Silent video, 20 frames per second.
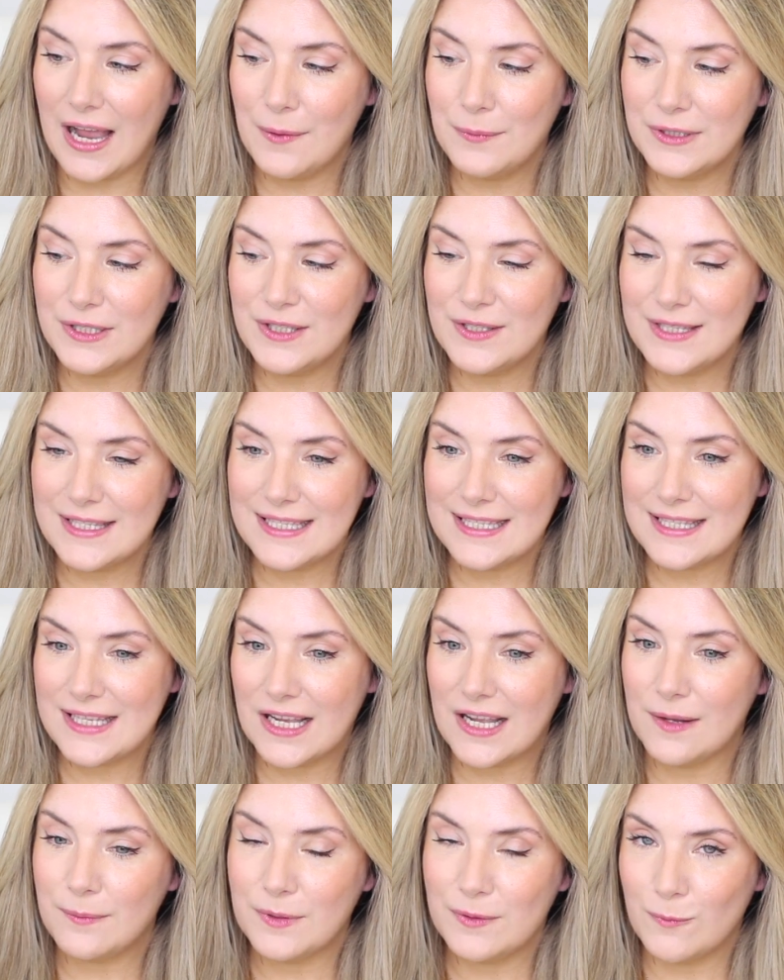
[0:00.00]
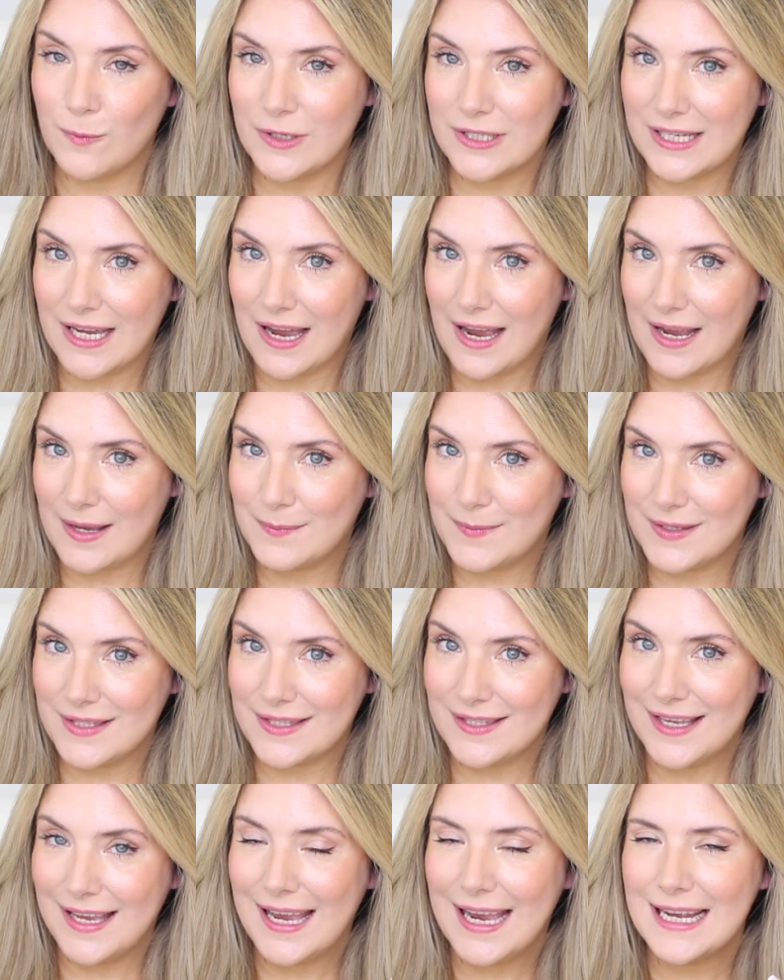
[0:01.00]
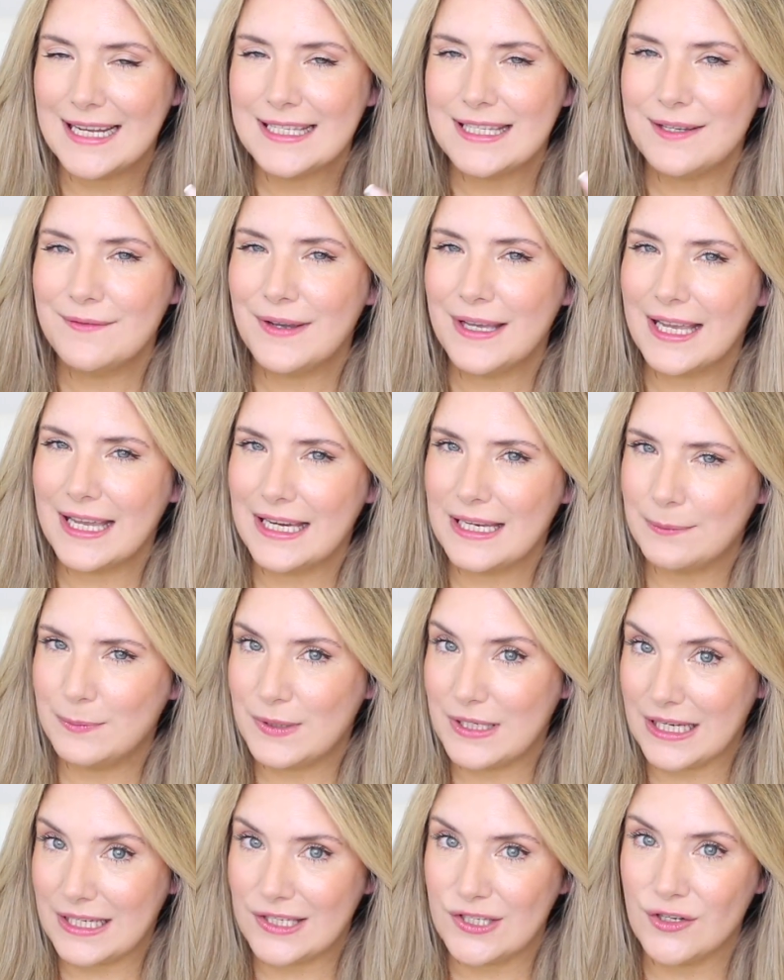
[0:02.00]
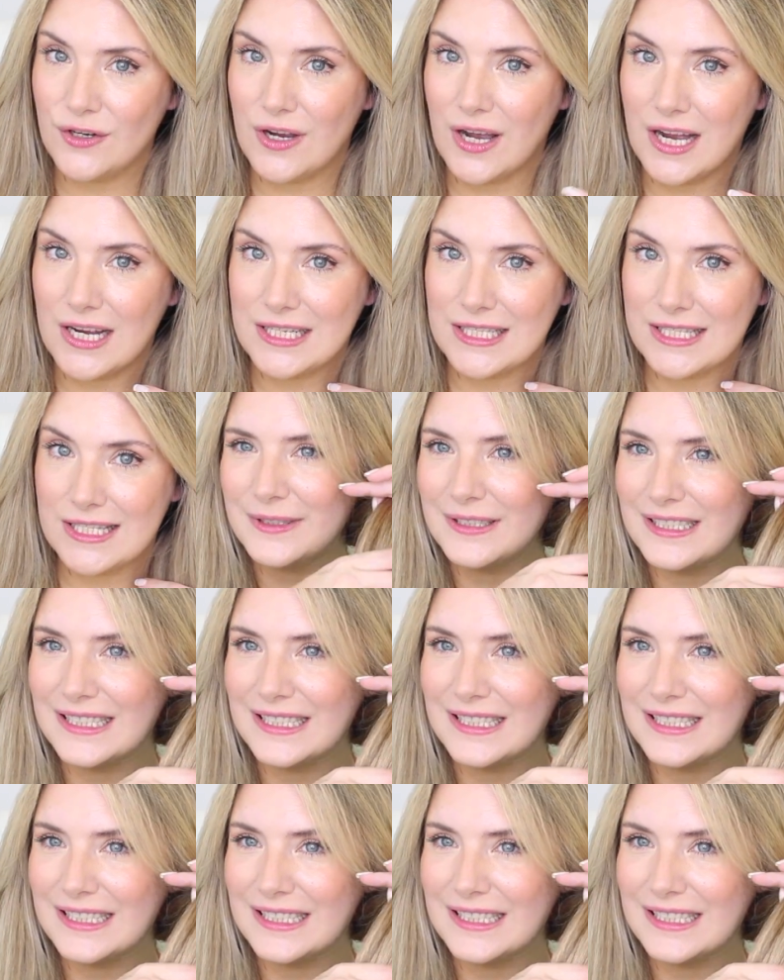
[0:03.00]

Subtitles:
I will use this a couple more times and see if I can update you guys.